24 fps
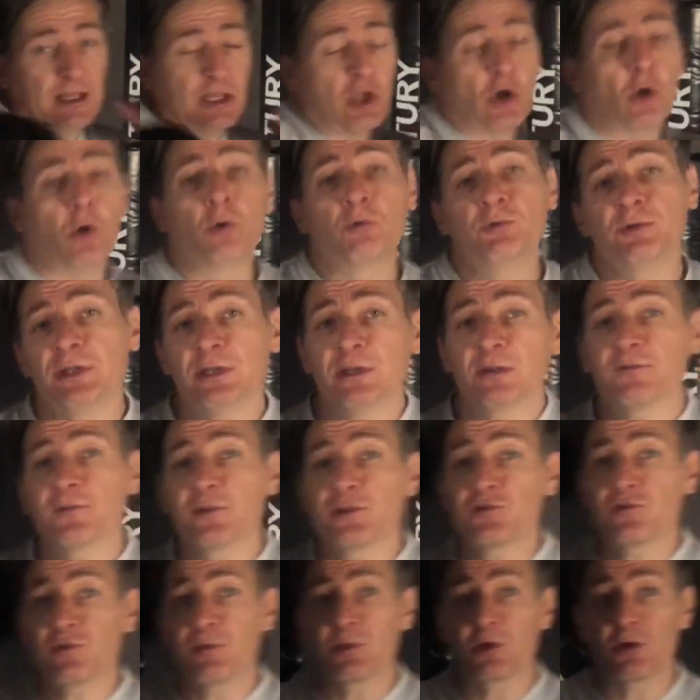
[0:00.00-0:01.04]
the only difference
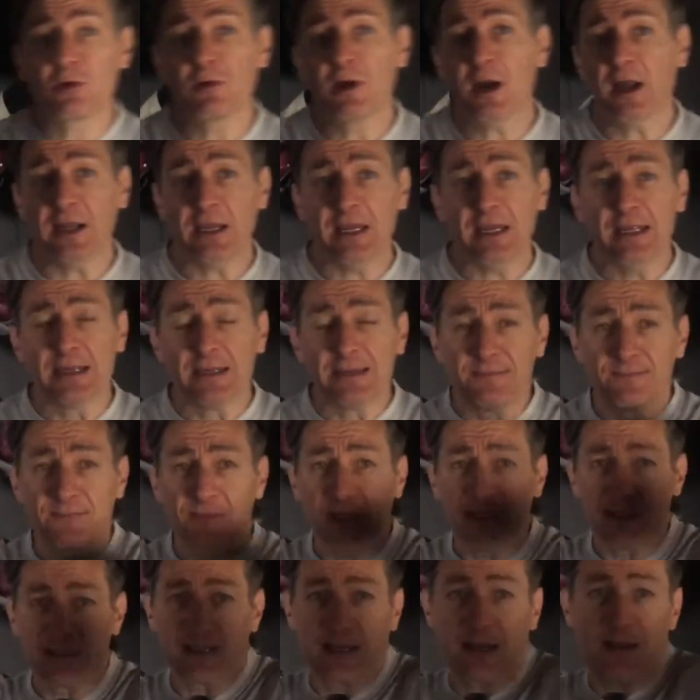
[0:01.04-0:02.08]
from karate
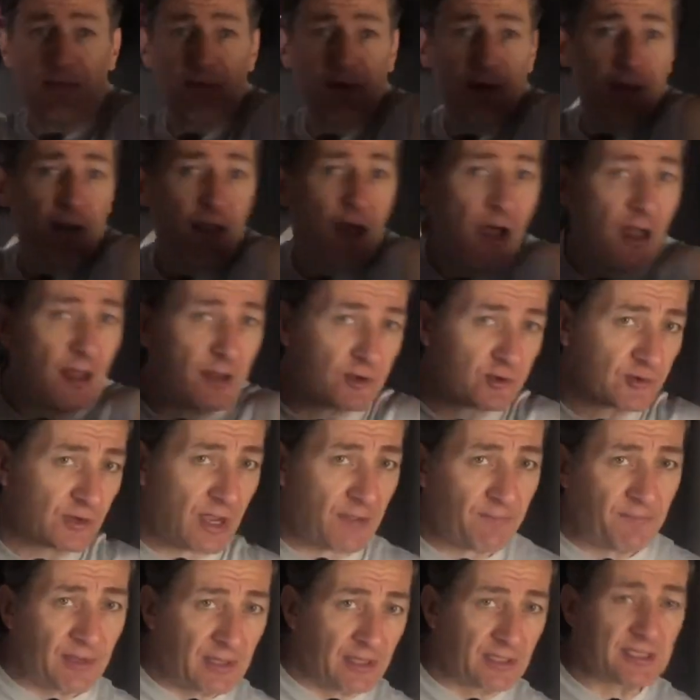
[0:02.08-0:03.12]
is that I'm not
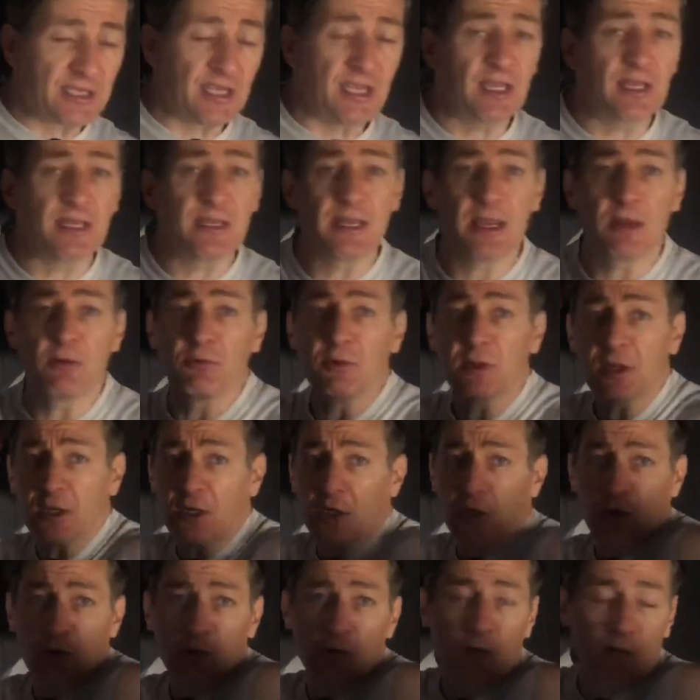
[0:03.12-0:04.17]
dropping this hand down
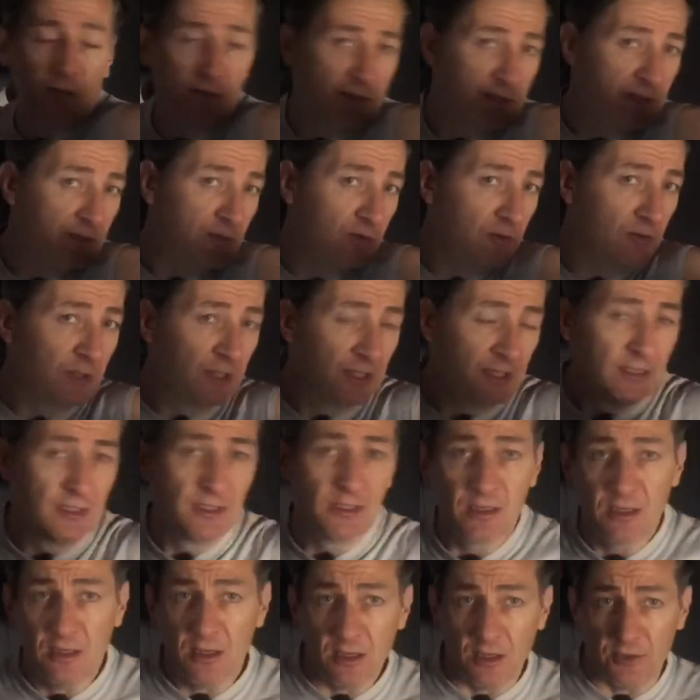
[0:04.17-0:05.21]
low to
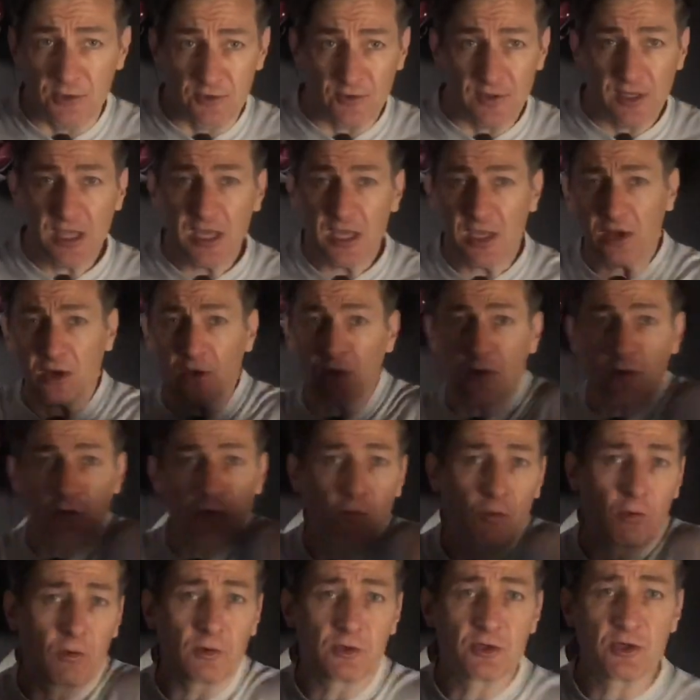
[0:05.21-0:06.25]
under here
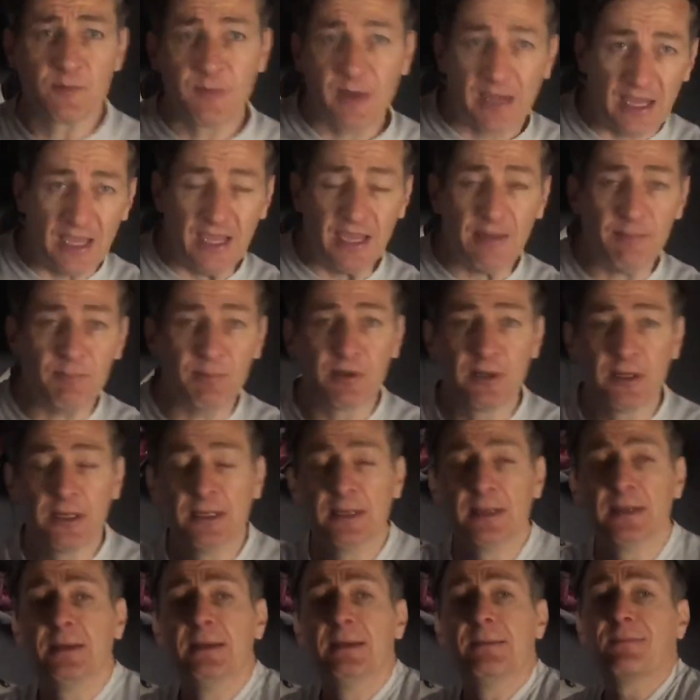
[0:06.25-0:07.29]
or to my hip.
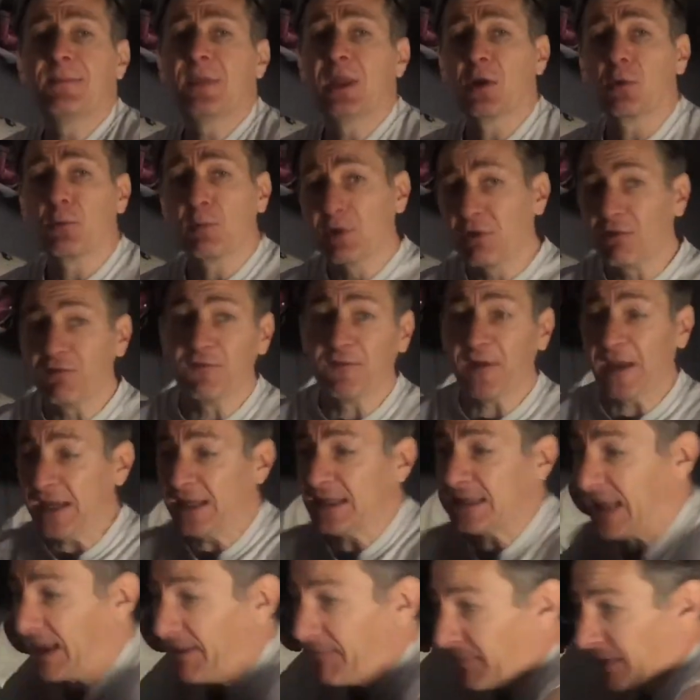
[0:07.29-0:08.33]
In a real fight,
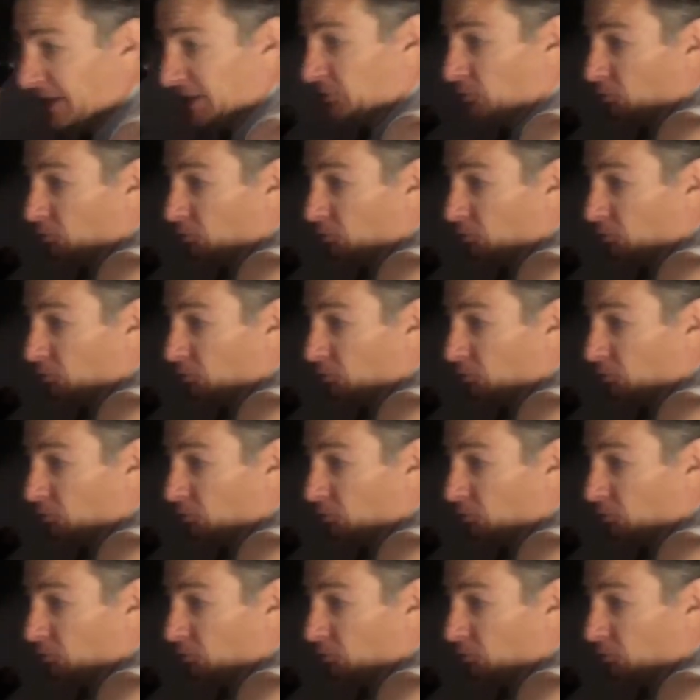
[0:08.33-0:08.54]
that might